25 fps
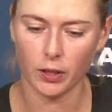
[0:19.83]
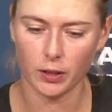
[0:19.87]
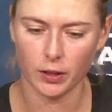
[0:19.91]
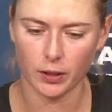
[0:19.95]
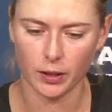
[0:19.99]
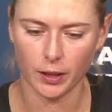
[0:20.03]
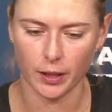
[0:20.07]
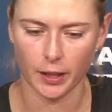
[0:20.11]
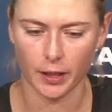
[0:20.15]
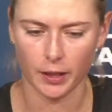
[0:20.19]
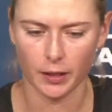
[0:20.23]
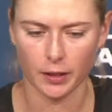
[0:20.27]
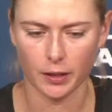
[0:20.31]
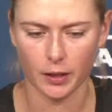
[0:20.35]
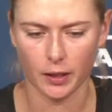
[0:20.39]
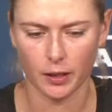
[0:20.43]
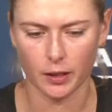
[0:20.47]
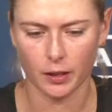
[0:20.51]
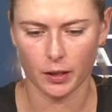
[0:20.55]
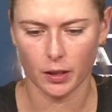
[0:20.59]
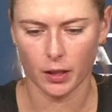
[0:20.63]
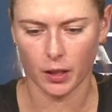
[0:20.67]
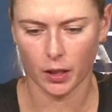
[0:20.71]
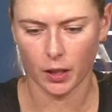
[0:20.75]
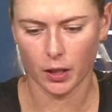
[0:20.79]
In the end,
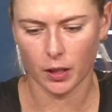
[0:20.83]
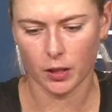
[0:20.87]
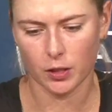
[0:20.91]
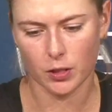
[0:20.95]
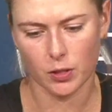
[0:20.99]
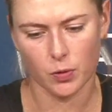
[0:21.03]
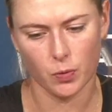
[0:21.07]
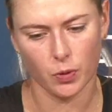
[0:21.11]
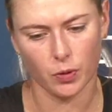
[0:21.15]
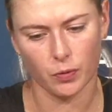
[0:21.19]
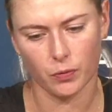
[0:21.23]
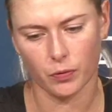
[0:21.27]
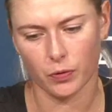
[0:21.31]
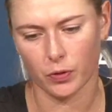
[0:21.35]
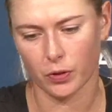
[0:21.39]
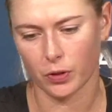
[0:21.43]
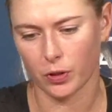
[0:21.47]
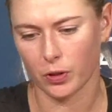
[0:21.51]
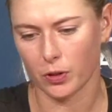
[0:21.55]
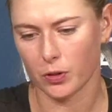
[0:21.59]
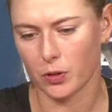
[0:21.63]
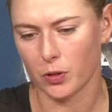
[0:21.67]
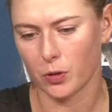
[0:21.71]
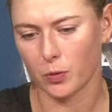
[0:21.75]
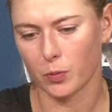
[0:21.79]
I just went for a
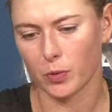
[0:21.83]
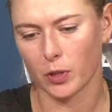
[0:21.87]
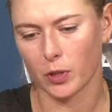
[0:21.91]
little too